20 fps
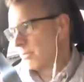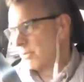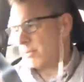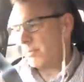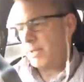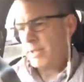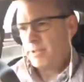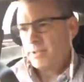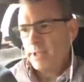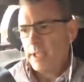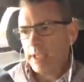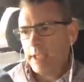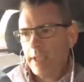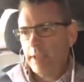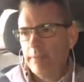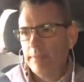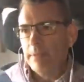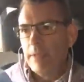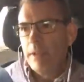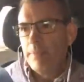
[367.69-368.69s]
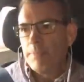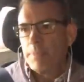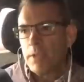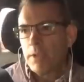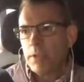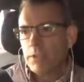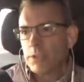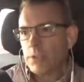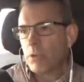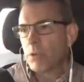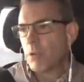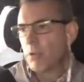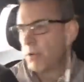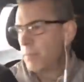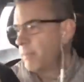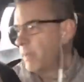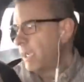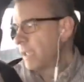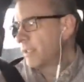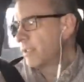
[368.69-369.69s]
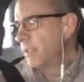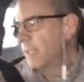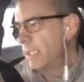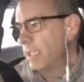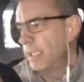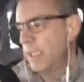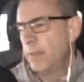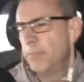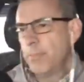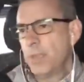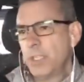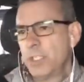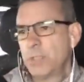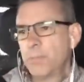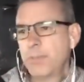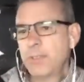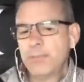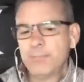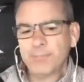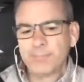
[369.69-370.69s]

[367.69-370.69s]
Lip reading: the best that they can. So going back to the enmeshment,